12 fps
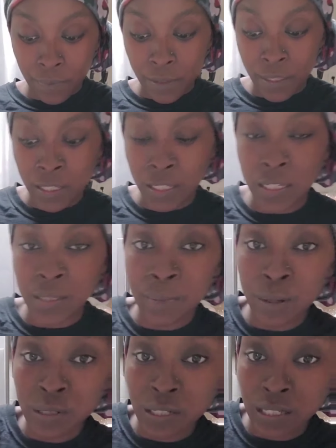this is
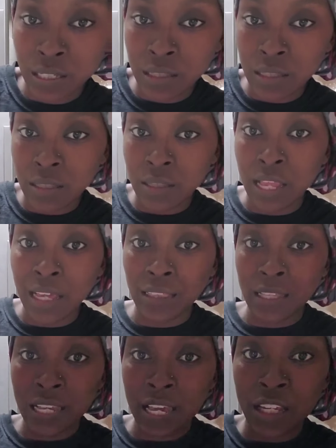mostly like
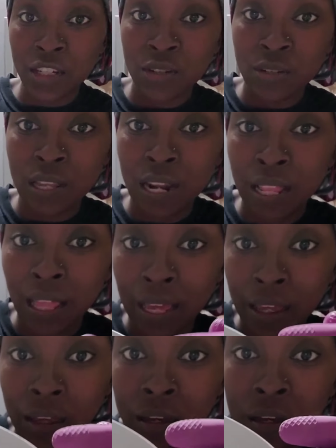the texture that I like.